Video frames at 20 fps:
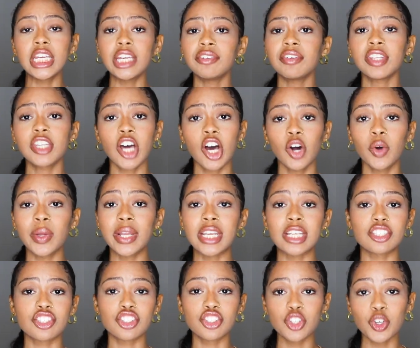Even though it
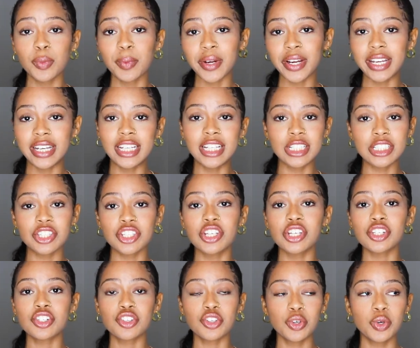is super
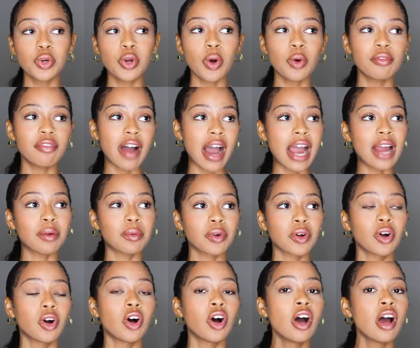easy to go
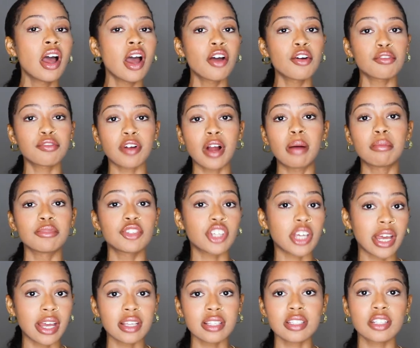viral from
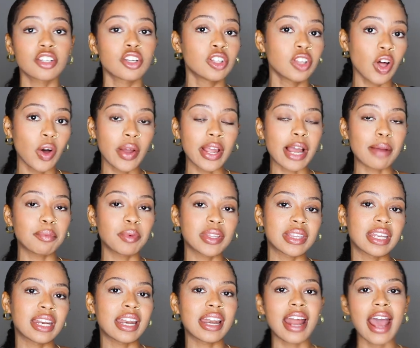just glowing up
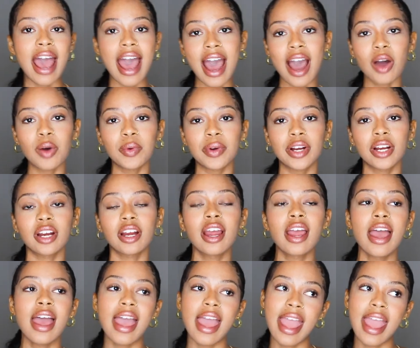within an hour